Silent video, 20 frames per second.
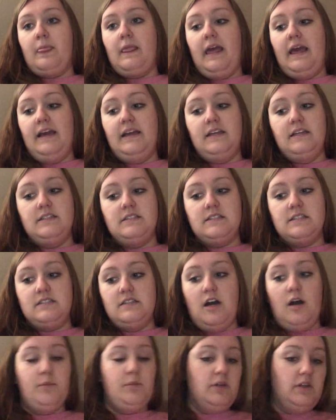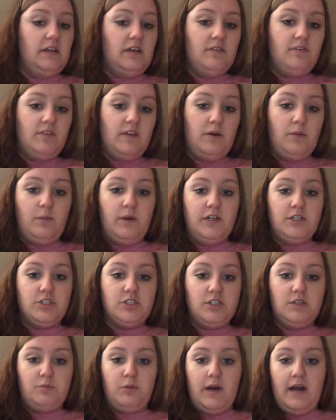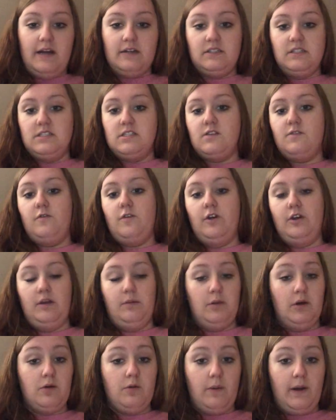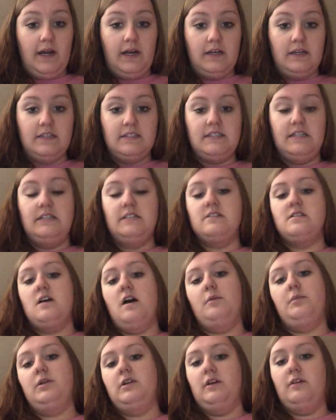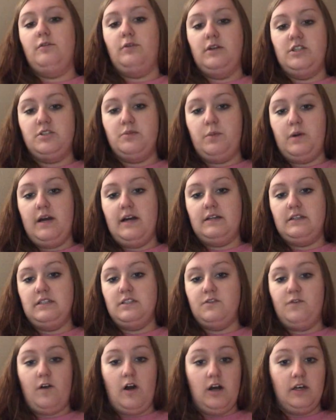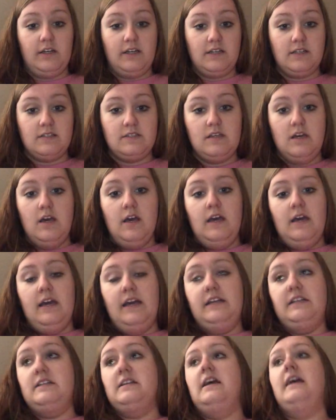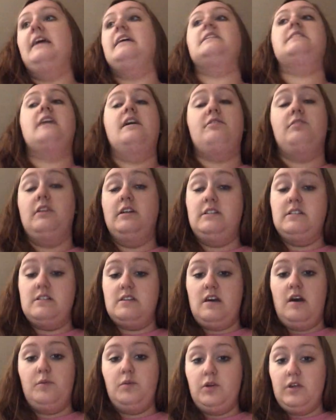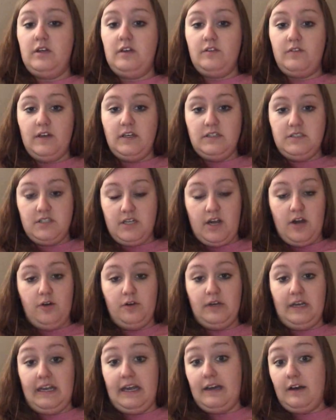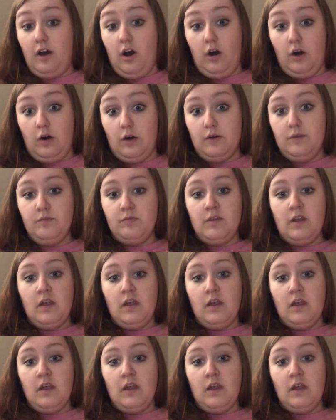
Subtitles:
He does not believe that we should practice phonemic awareness. He does not believe we should practice phonics. He definitely does not believe in decoding at all,